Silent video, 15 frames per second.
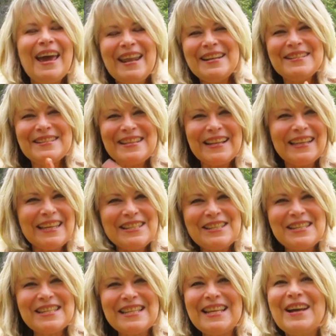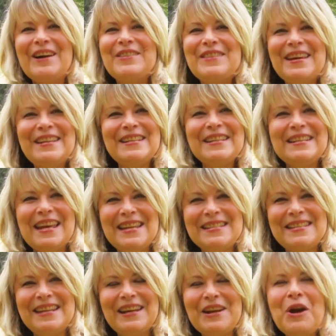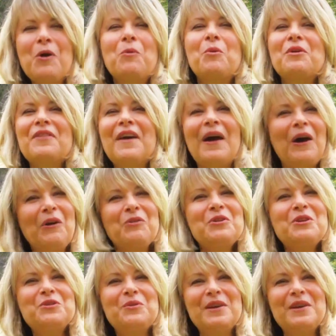and it's deliciously authentic tasting with a healthy